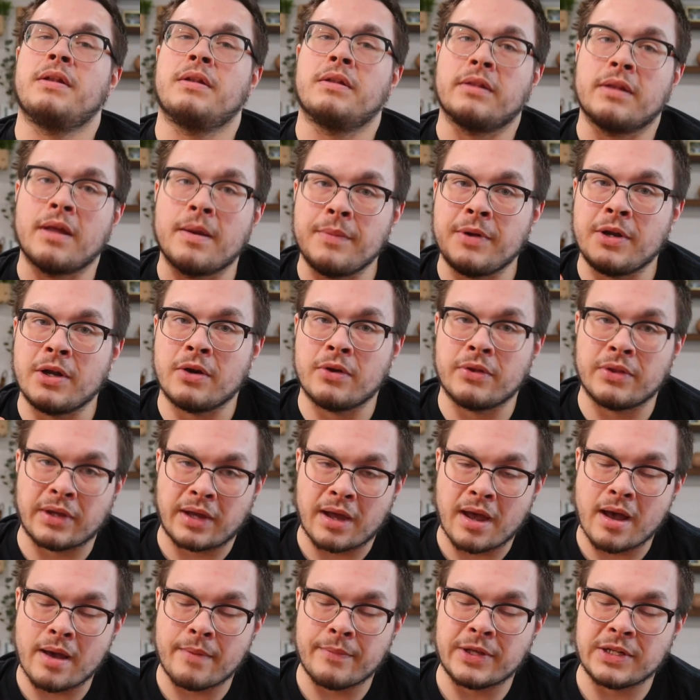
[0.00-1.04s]
Let me know in the
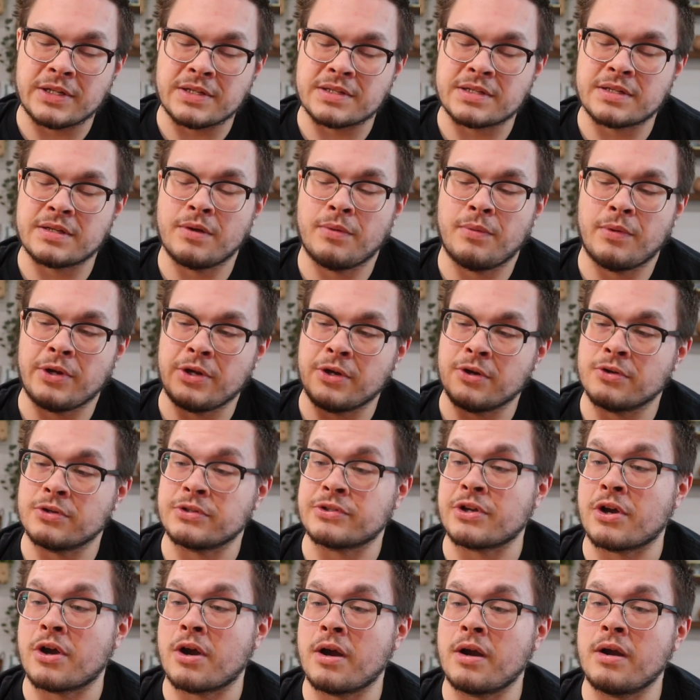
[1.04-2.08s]
comments what yours
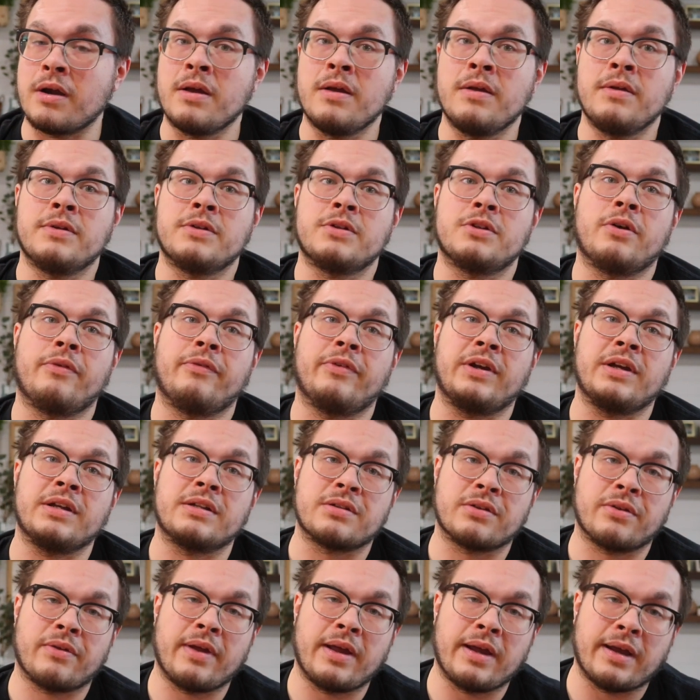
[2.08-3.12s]
are. Don't forget
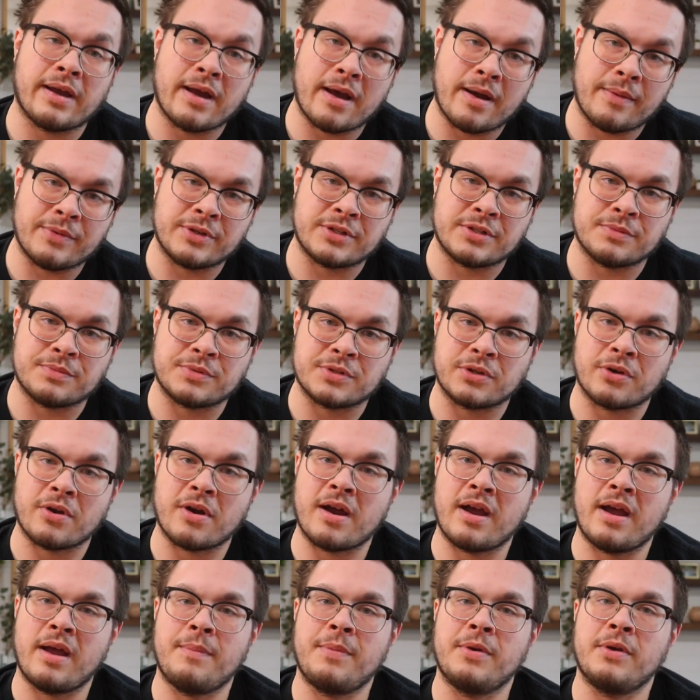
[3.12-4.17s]
to like, comment,
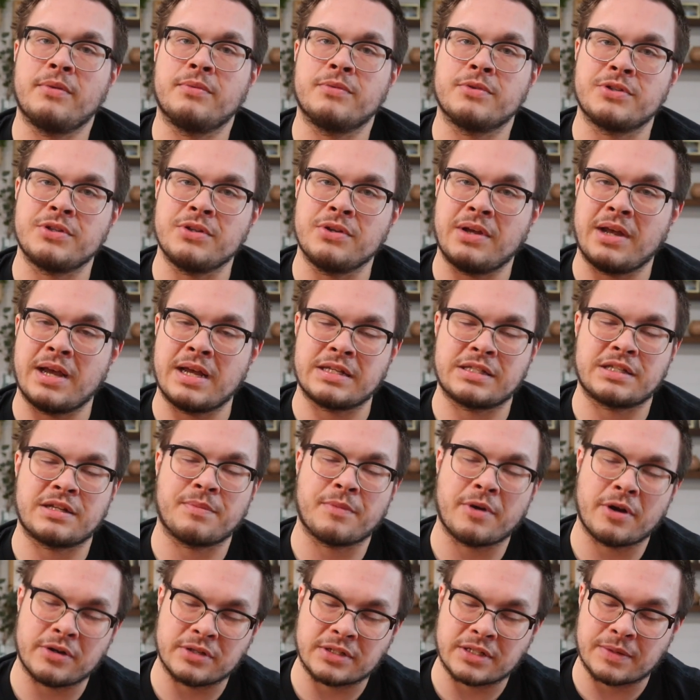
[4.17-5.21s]
subscribe. We'll see you guys
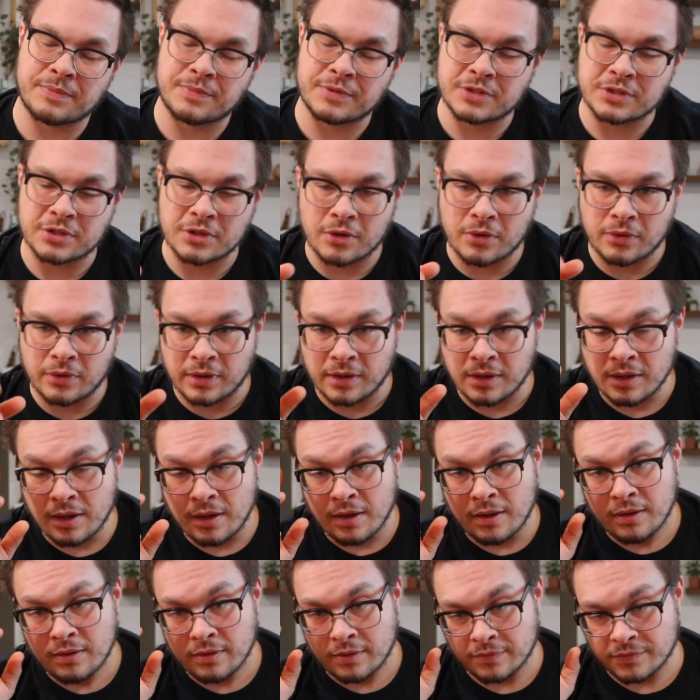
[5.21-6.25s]
tomorrow's episode
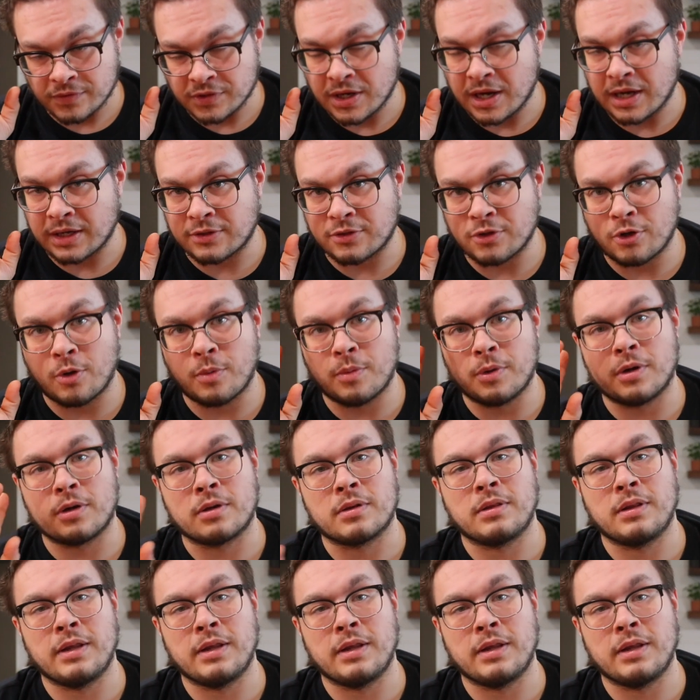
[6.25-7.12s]
of Zacktober.